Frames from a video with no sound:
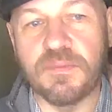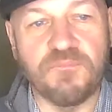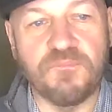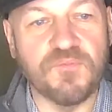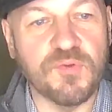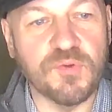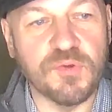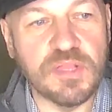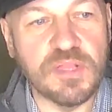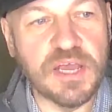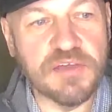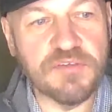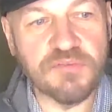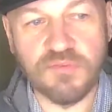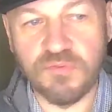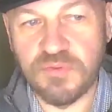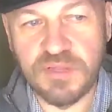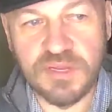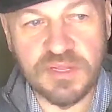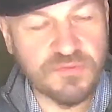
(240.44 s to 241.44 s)
fertilizer
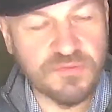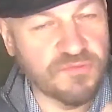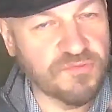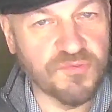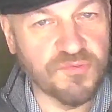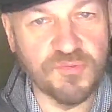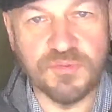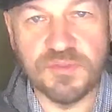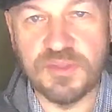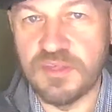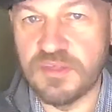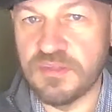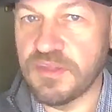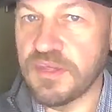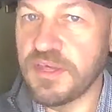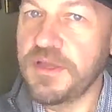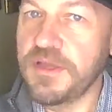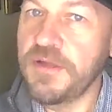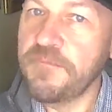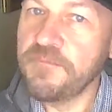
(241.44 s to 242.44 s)
in it. The truth is,
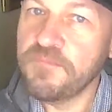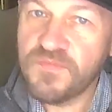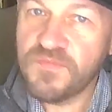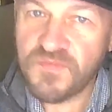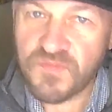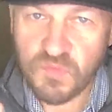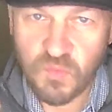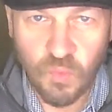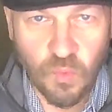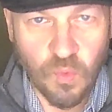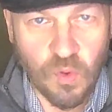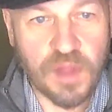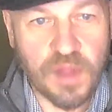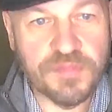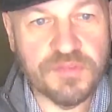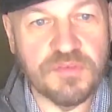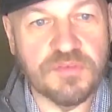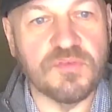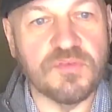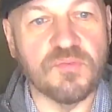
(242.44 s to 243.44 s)
if you want
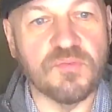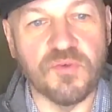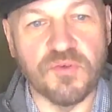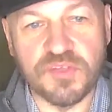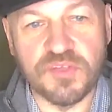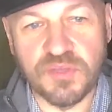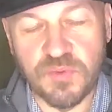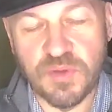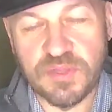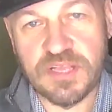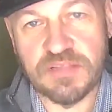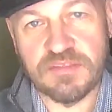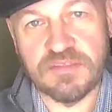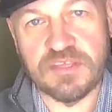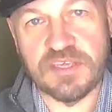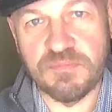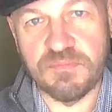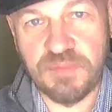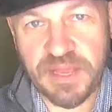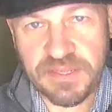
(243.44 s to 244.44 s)
this to work and you want that
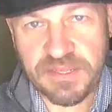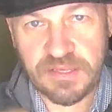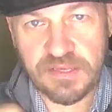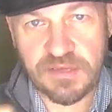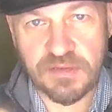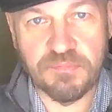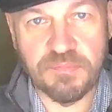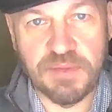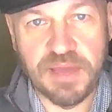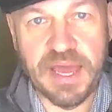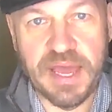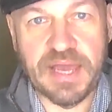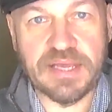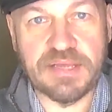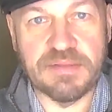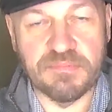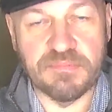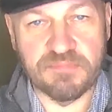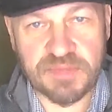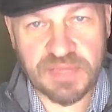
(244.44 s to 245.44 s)
seed bank to come back
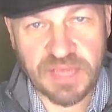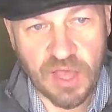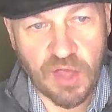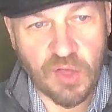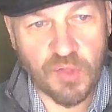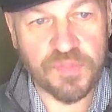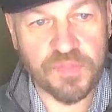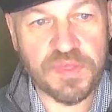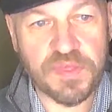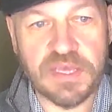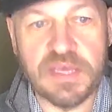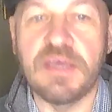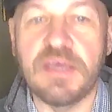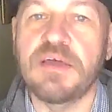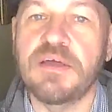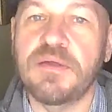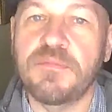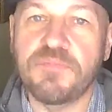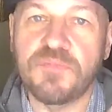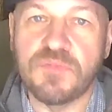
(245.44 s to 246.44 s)
and be healthy,
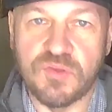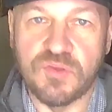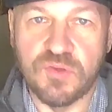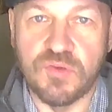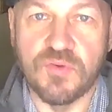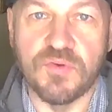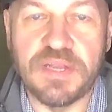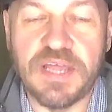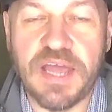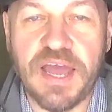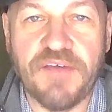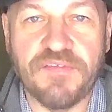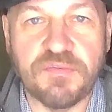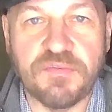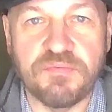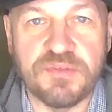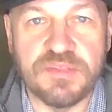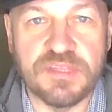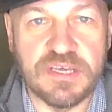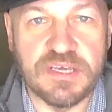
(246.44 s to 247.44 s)
you're going to have to
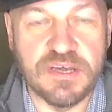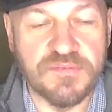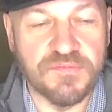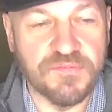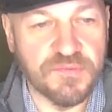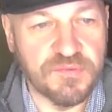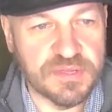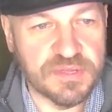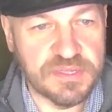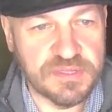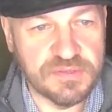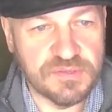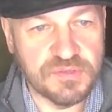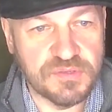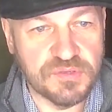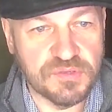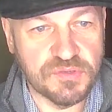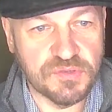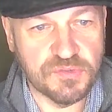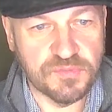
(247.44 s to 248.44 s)
put the effort
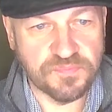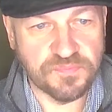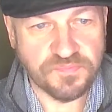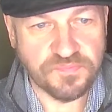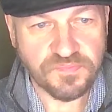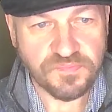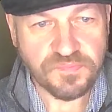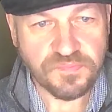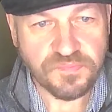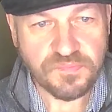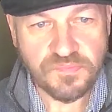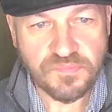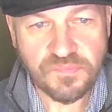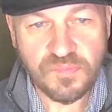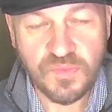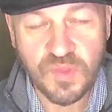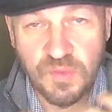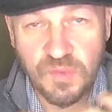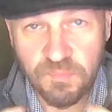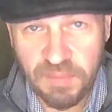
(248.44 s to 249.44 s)
into
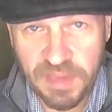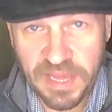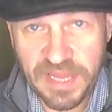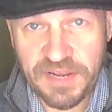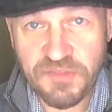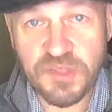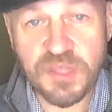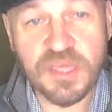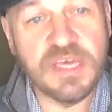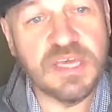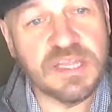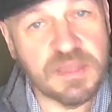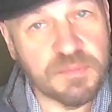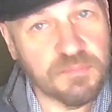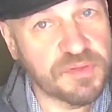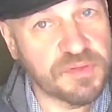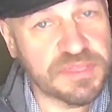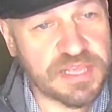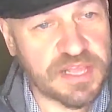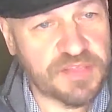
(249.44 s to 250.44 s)
managing it and
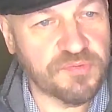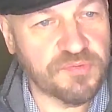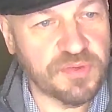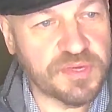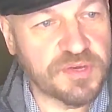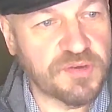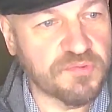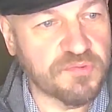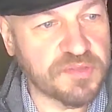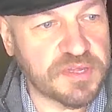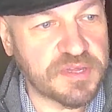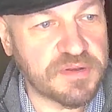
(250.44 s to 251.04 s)
put that 3 years in.